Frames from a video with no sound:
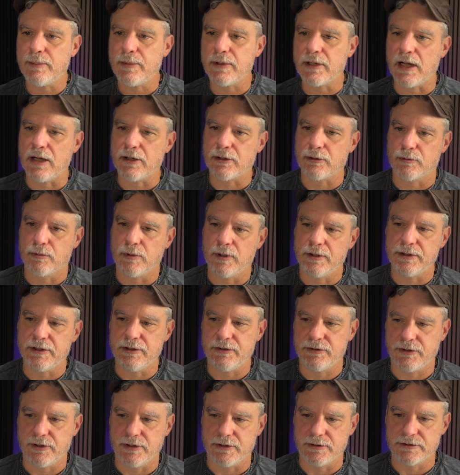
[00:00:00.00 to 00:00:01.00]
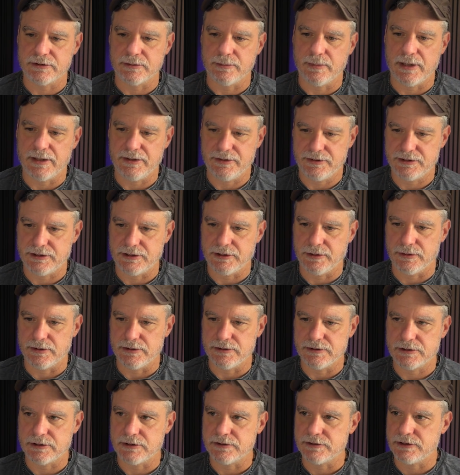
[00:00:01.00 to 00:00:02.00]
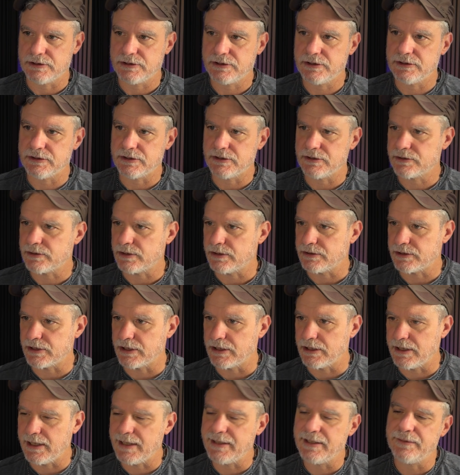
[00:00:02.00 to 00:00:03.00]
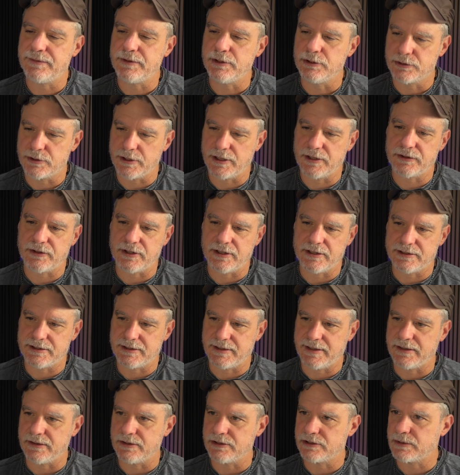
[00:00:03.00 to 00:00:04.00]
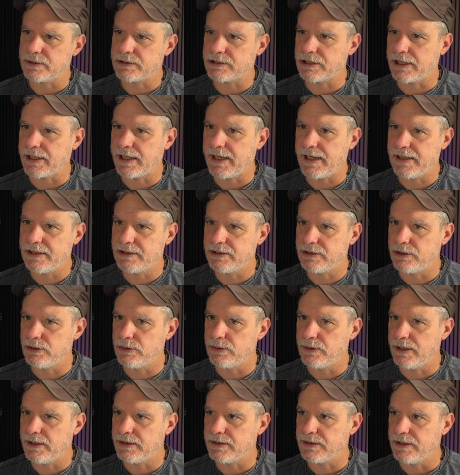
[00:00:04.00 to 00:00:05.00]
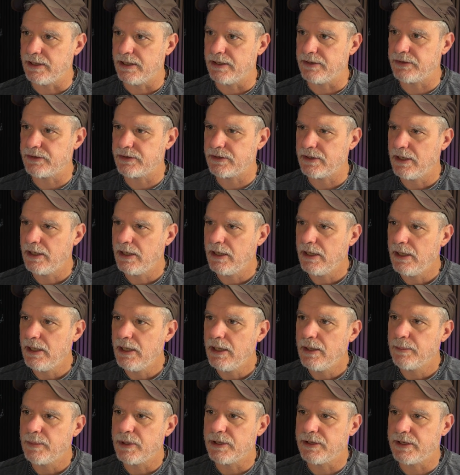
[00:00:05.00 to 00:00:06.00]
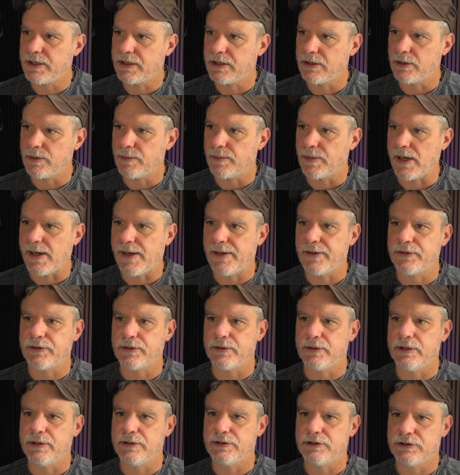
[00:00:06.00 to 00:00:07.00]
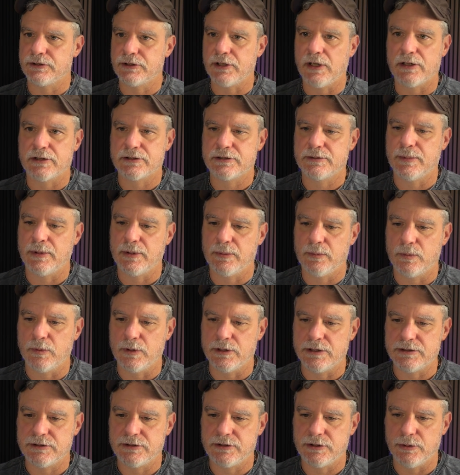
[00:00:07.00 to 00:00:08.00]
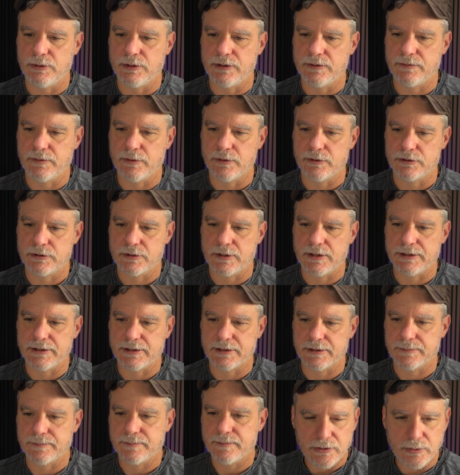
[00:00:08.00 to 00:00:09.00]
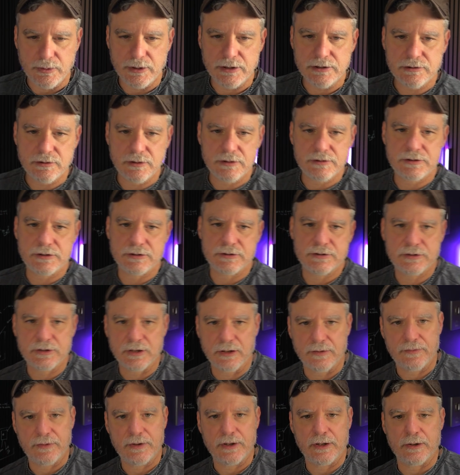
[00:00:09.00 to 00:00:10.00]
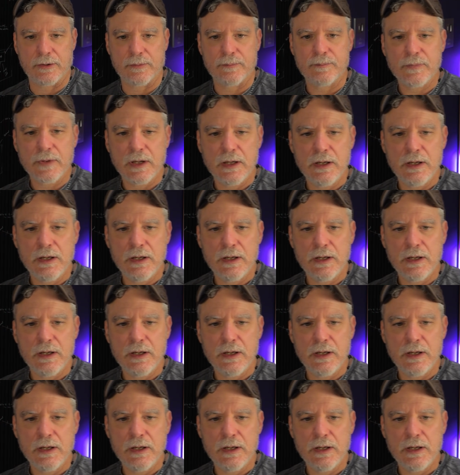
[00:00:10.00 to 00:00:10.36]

about how to run these things in my series because this is interesting. And if you translate it to English, which I can't do in this particular browser, it just talks about what it's doing for trending. So interesting stuff there.